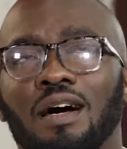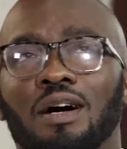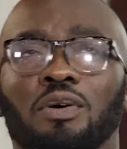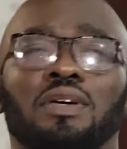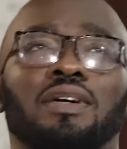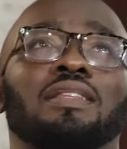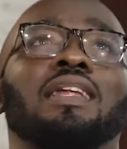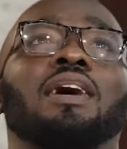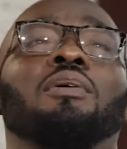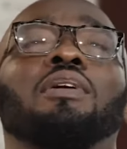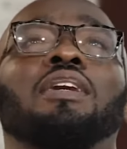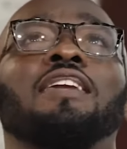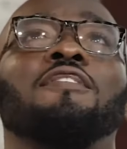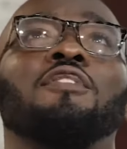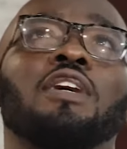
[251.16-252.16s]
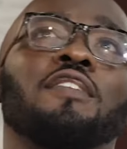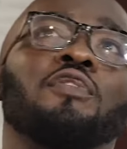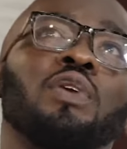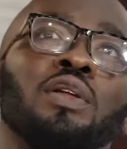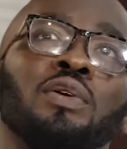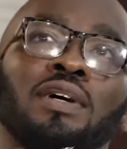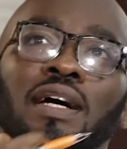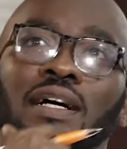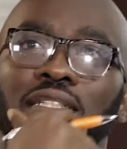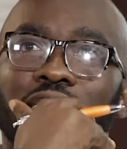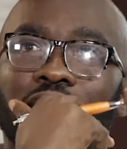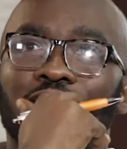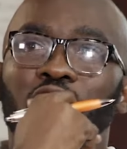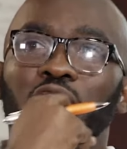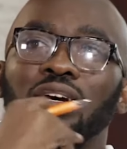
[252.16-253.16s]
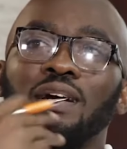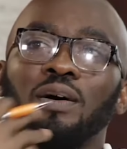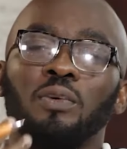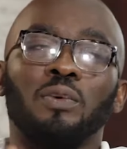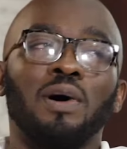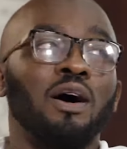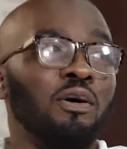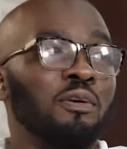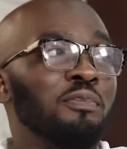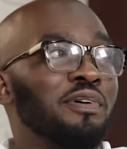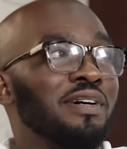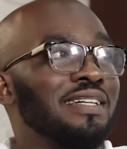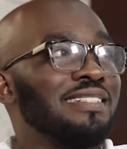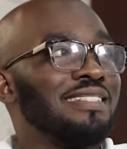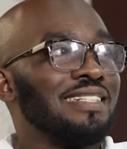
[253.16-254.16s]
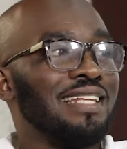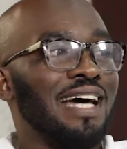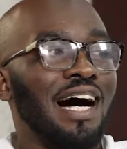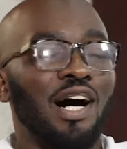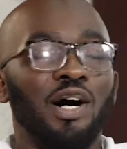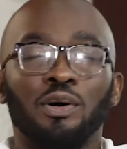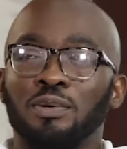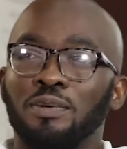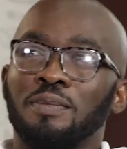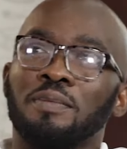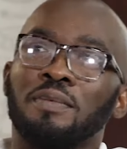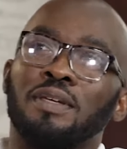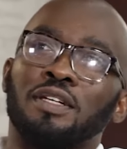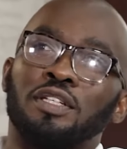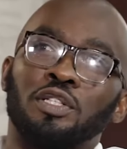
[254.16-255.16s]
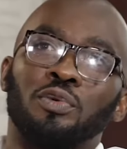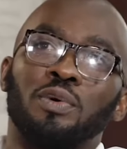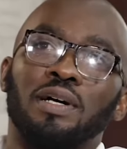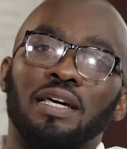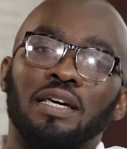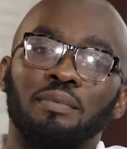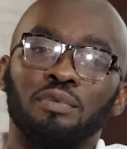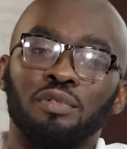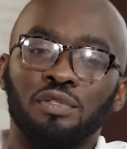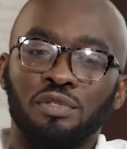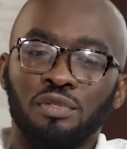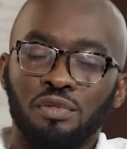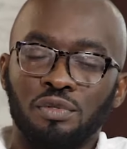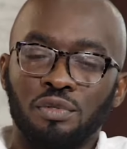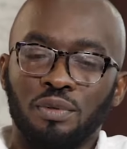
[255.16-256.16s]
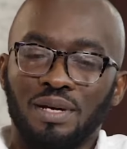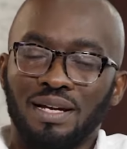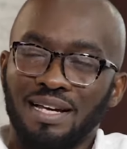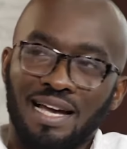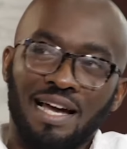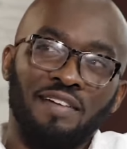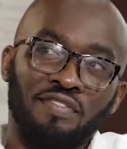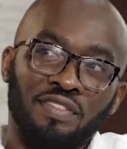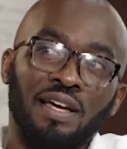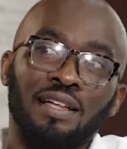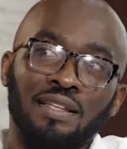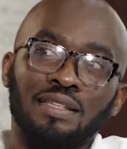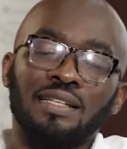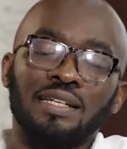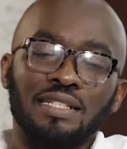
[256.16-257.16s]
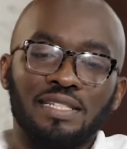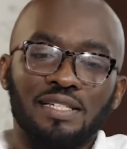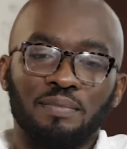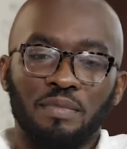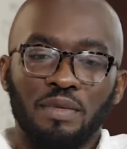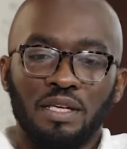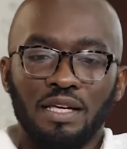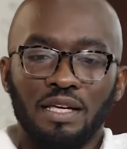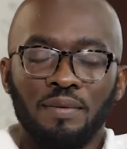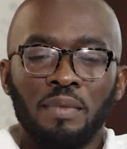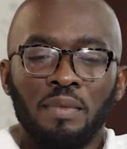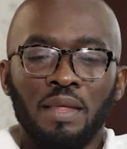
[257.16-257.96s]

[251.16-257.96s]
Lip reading: Okay, now if we look at braids and how you were able to carve that niche, mm-hmm.